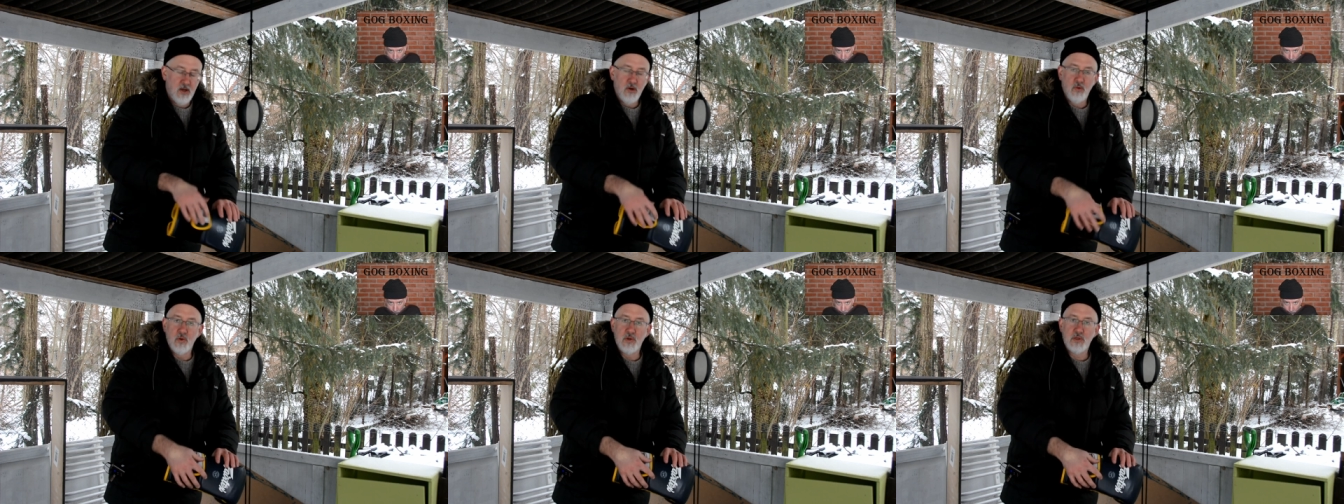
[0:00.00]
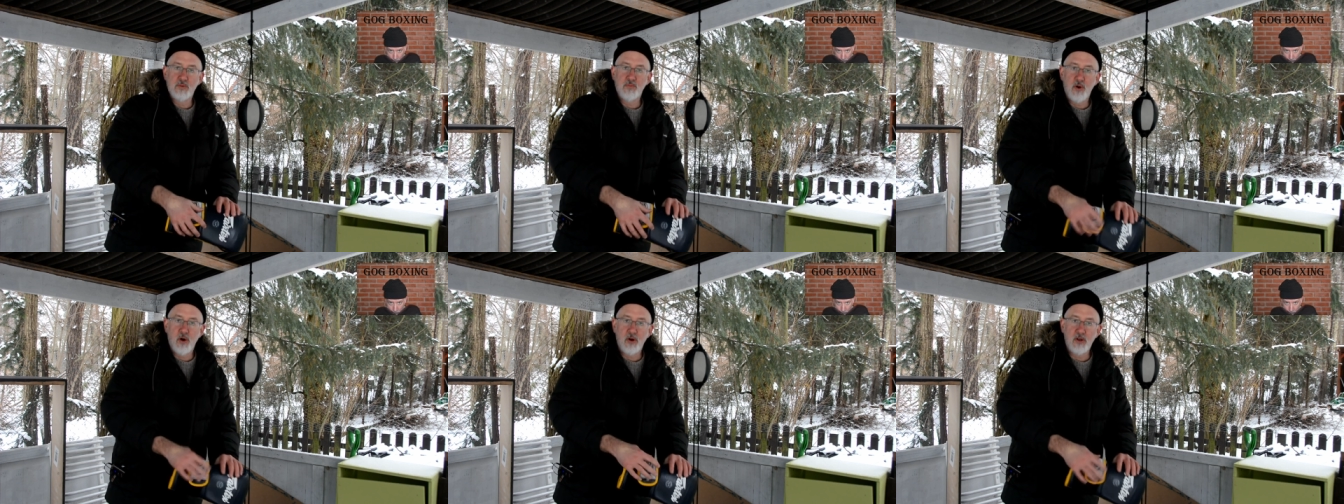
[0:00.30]

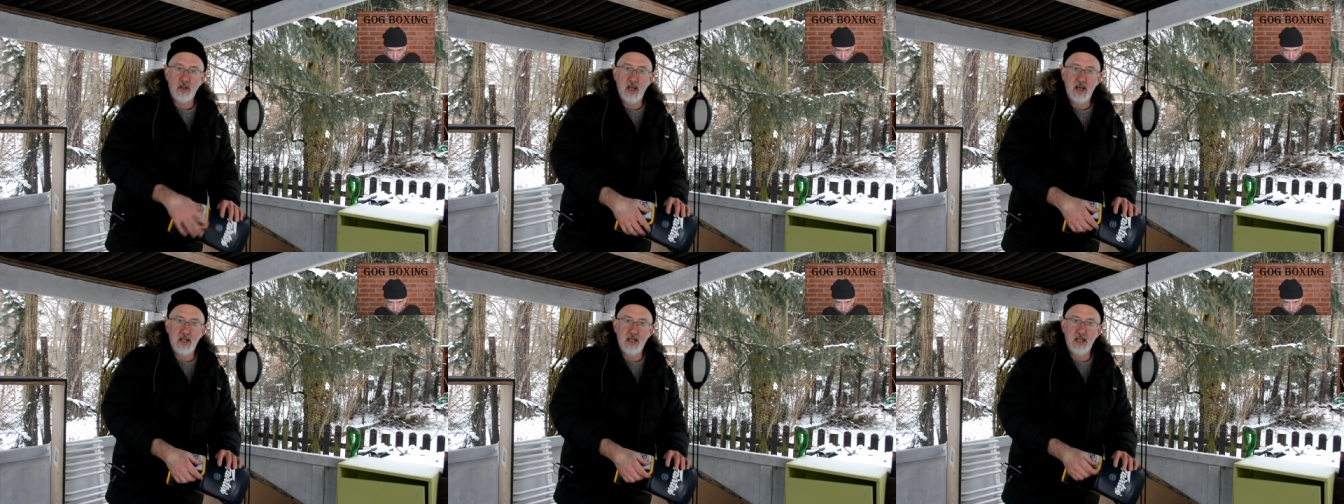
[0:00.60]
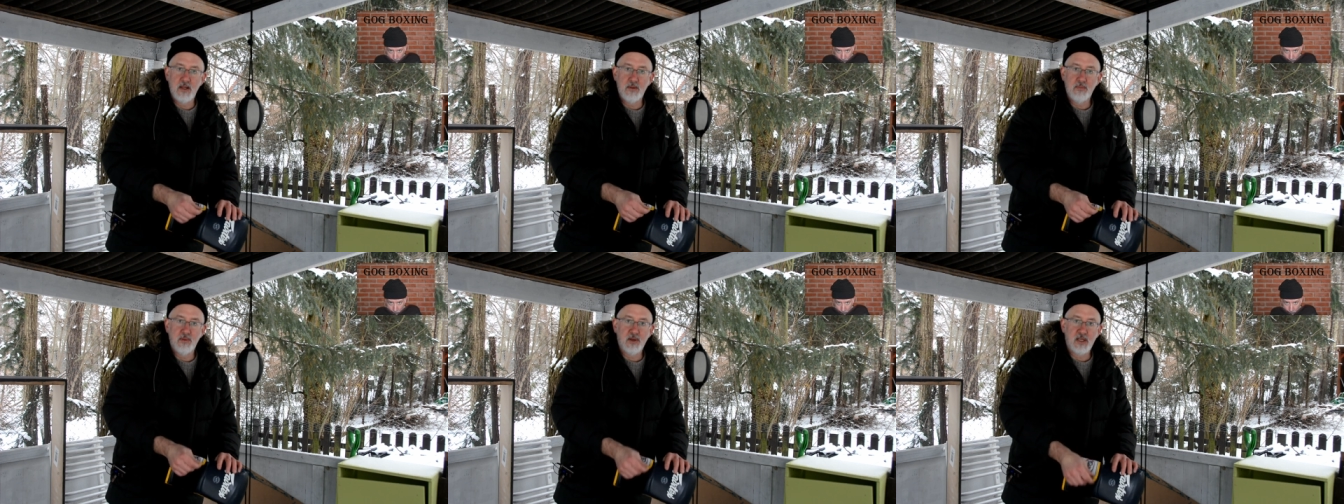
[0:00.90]
which partly I
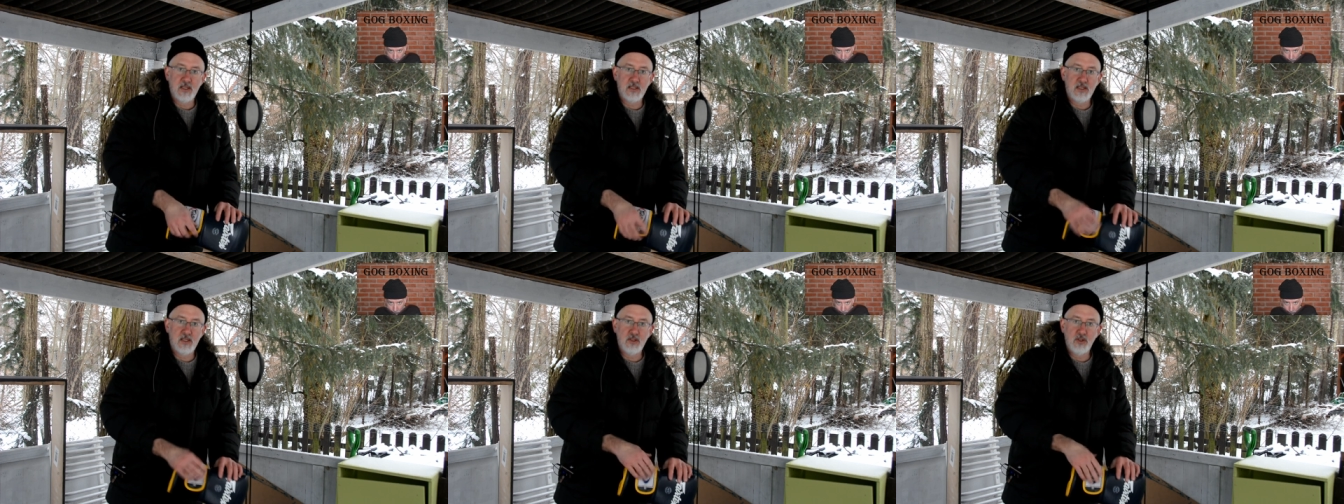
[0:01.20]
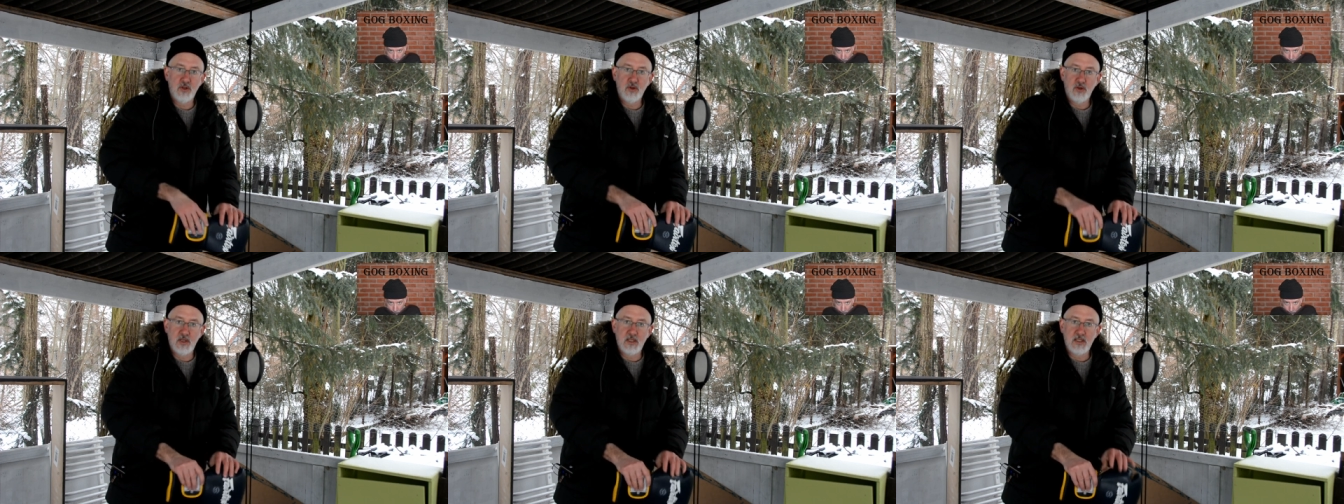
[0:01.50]
did because,
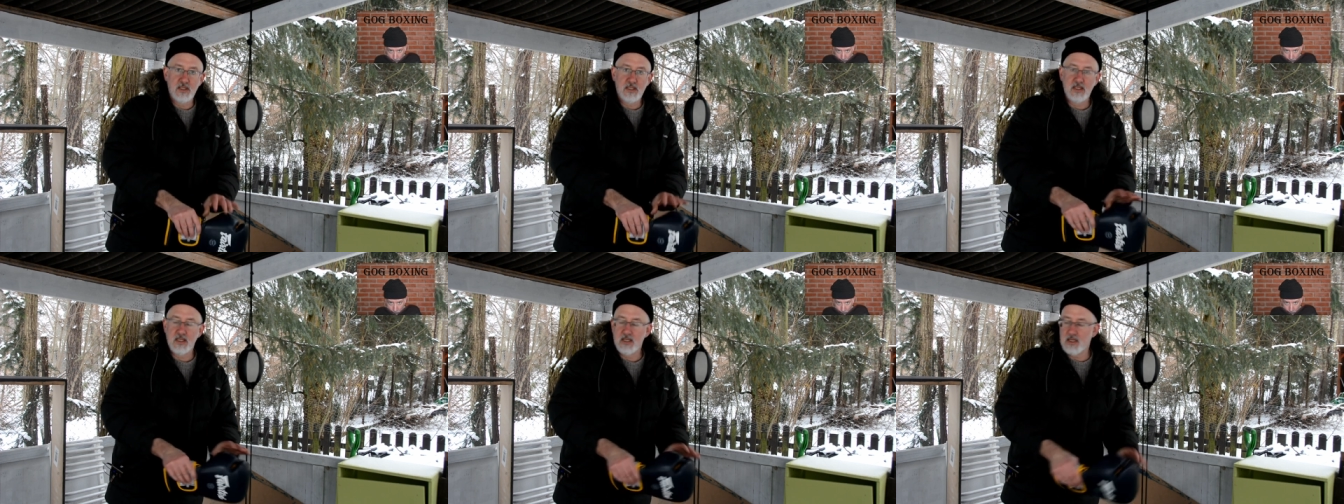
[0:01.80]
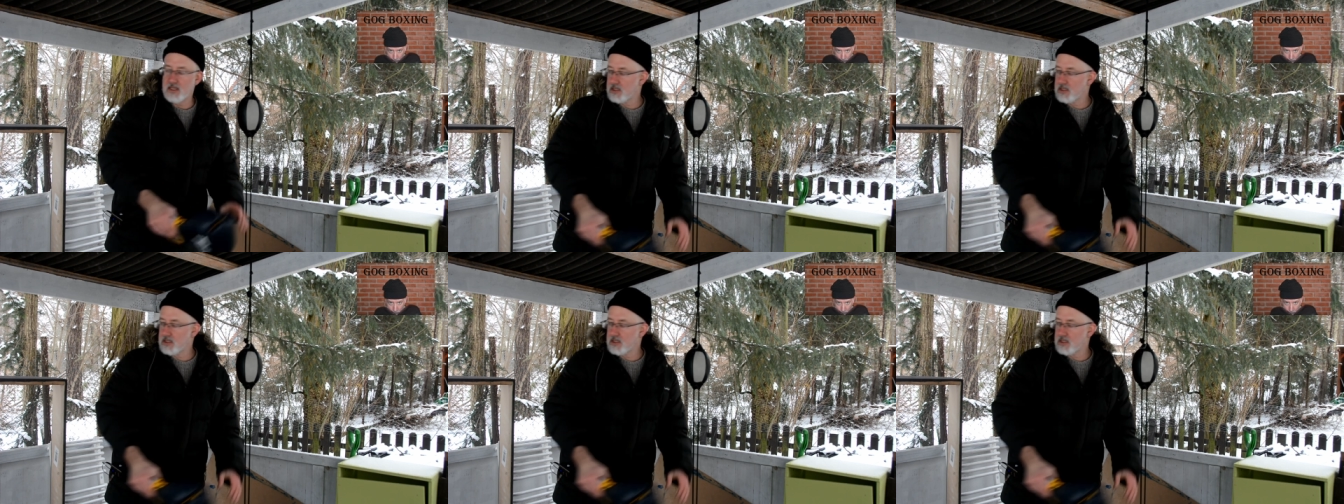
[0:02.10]
as you can see,